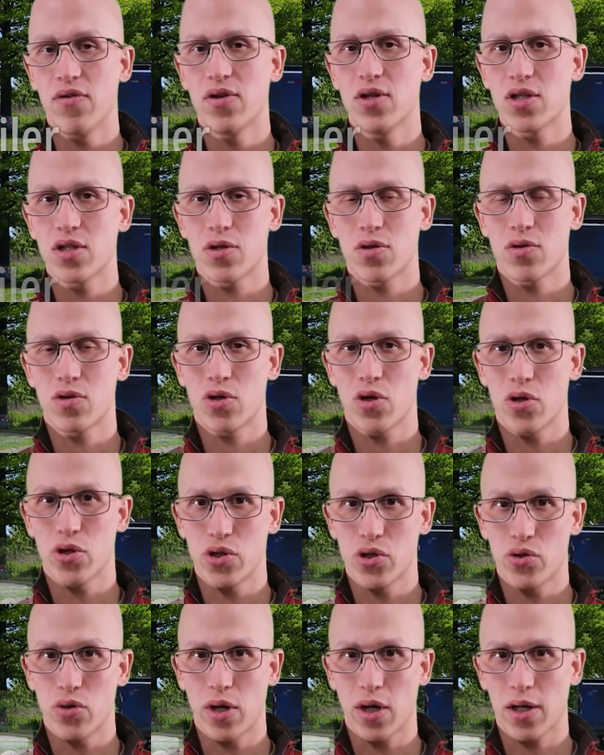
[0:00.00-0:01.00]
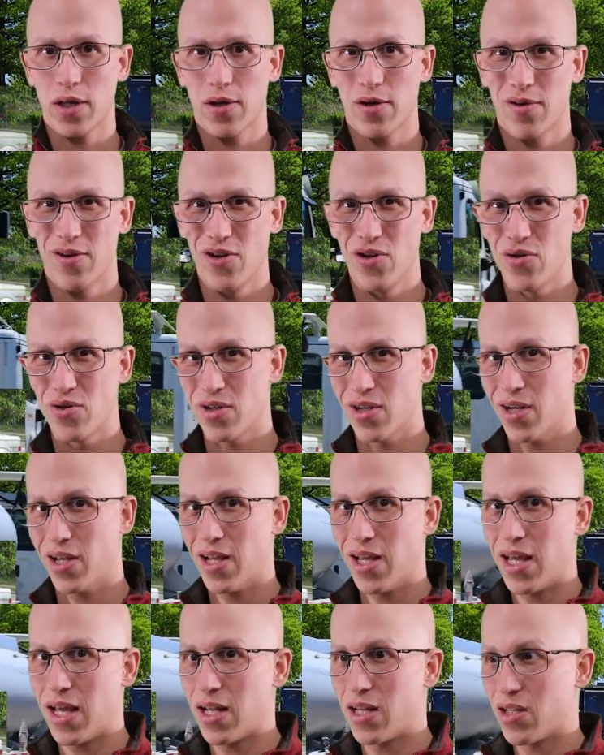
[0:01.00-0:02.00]
if you just search truck, you're usually
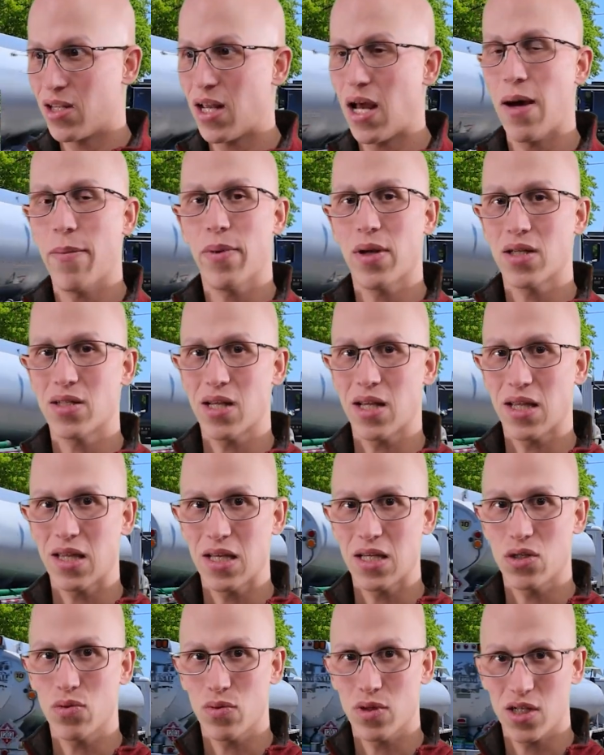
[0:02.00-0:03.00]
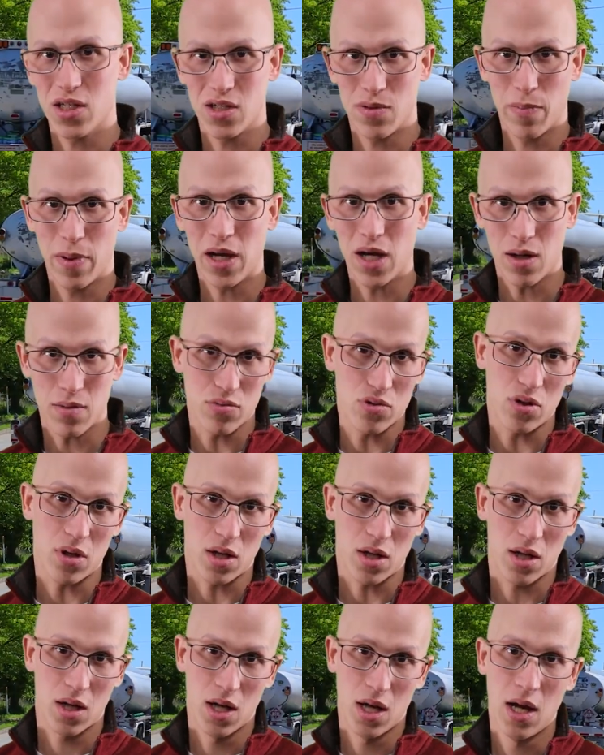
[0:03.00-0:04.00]
going to get topics like this, which is pickup
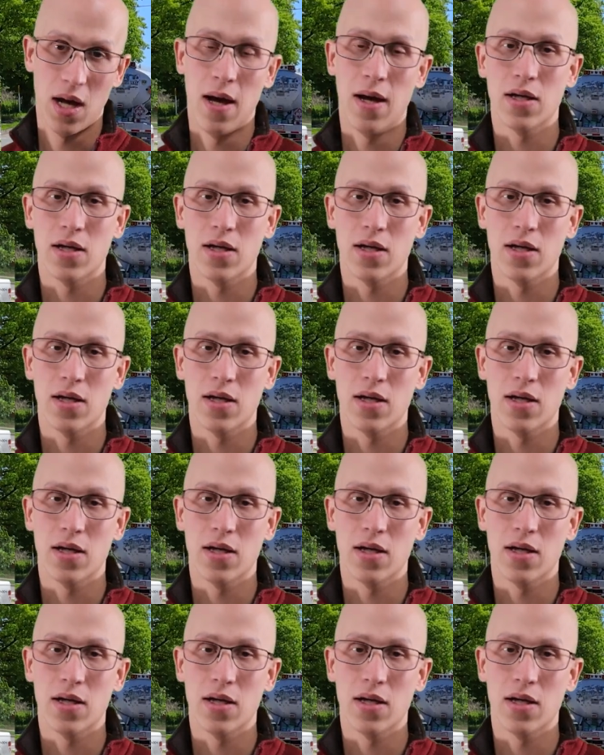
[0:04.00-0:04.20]
truck.